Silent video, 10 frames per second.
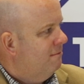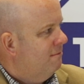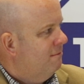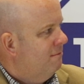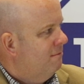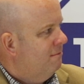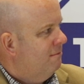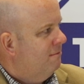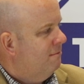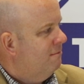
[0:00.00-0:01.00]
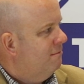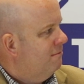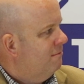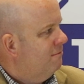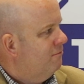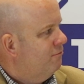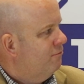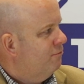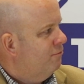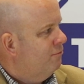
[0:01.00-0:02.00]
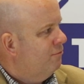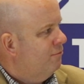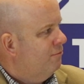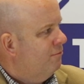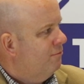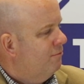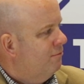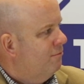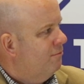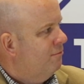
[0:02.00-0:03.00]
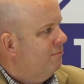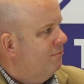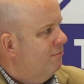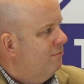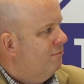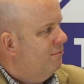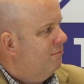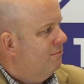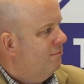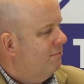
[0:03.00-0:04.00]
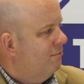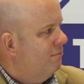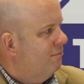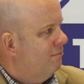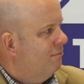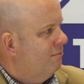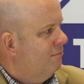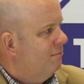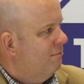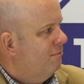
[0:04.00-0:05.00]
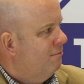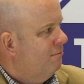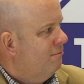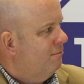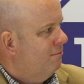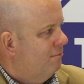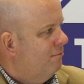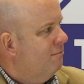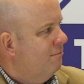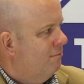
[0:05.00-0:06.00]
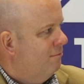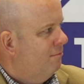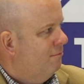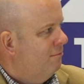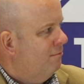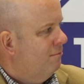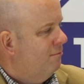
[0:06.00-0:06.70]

No words are spoken by the person on screen.